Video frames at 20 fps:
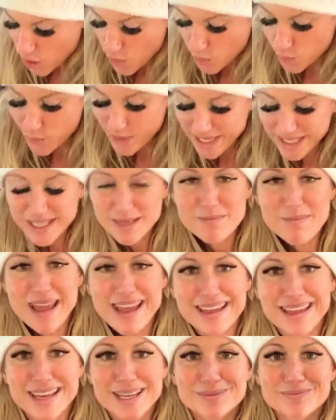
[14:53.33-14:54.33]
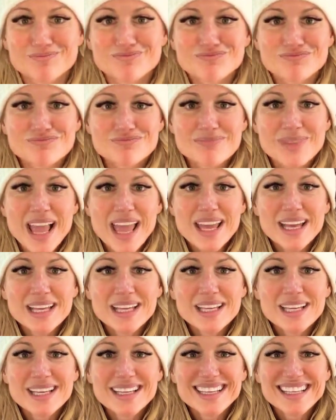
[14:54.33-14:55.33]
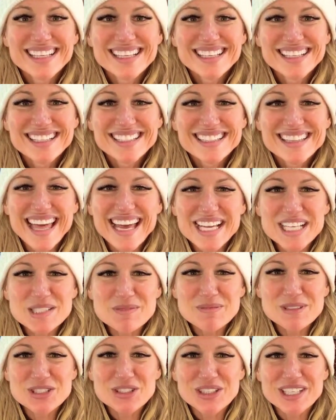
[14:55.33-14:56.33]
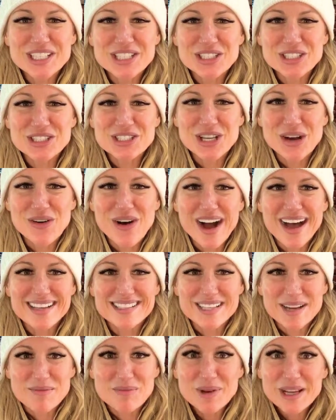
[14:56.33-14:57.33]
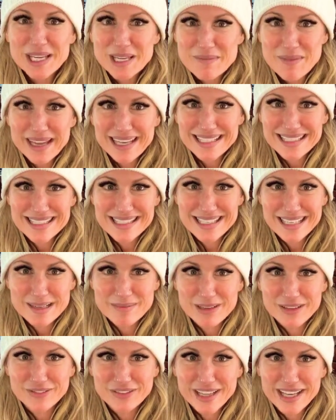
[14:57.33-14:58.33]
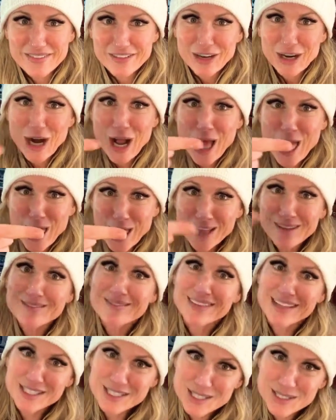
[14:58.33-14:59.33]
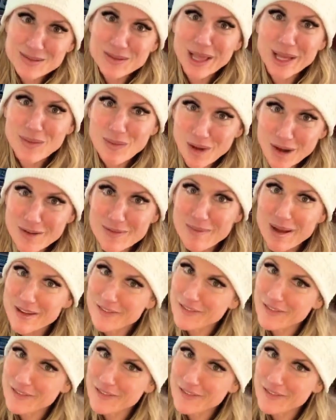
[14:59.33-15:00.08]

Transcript: We can make it, thanks Patrice, you're so awesome. We can make it cinnamon flavor. This is like one of my